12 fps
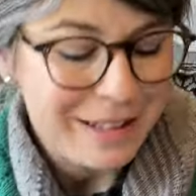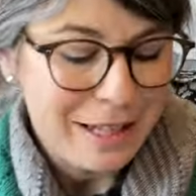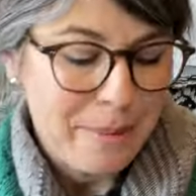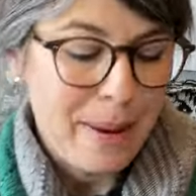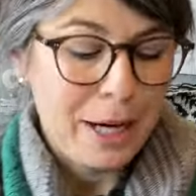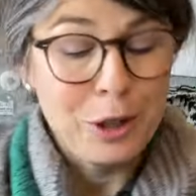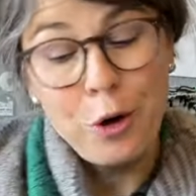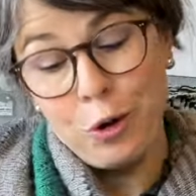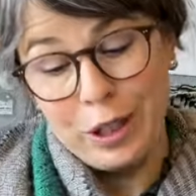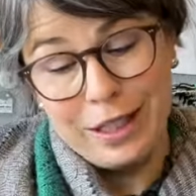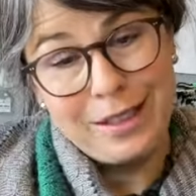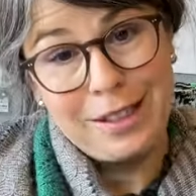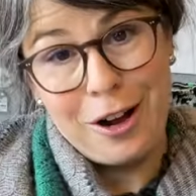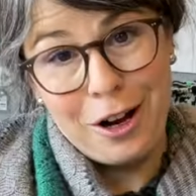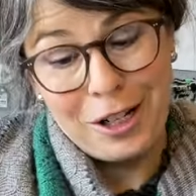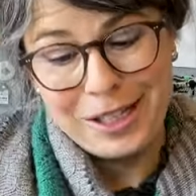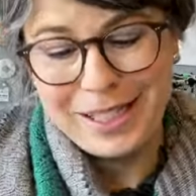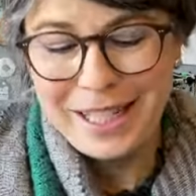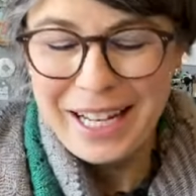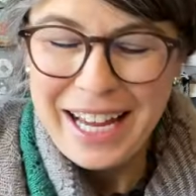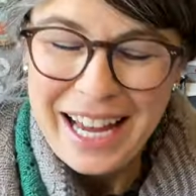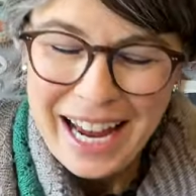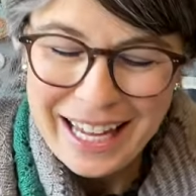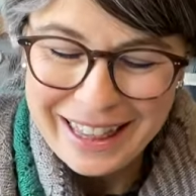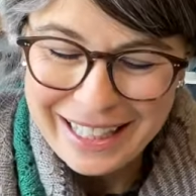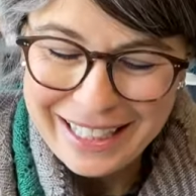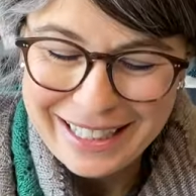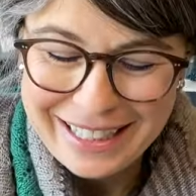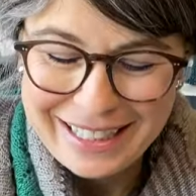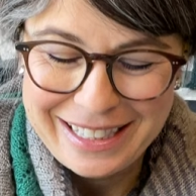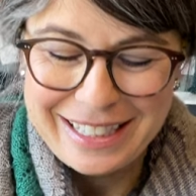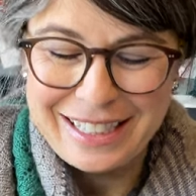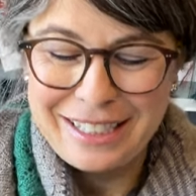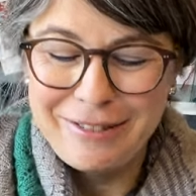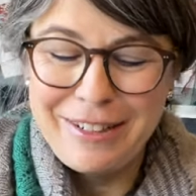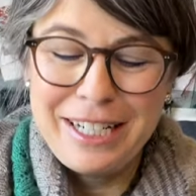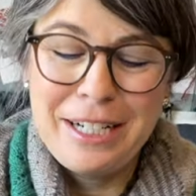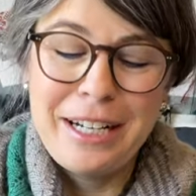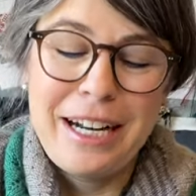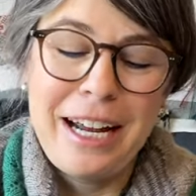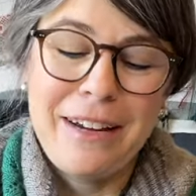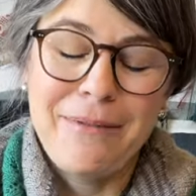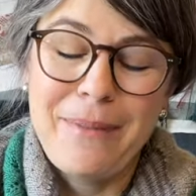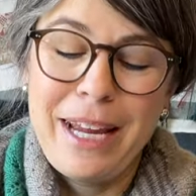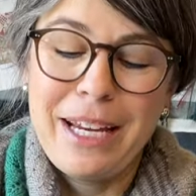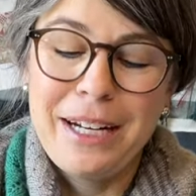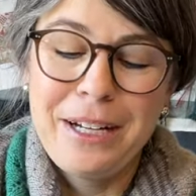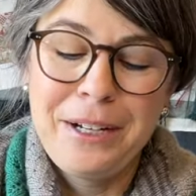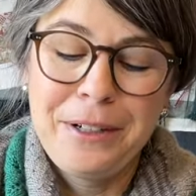the Magnolia socks. I think this is the one that I made